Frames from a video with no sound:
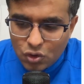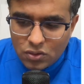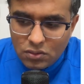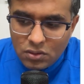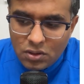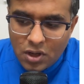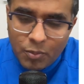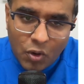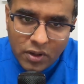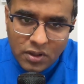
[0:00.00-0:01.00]

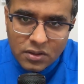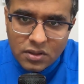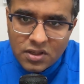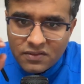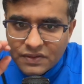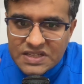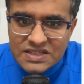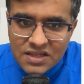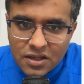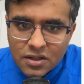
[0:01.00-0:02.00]
upon the term which is
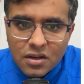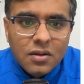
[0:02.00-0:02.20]
nearer.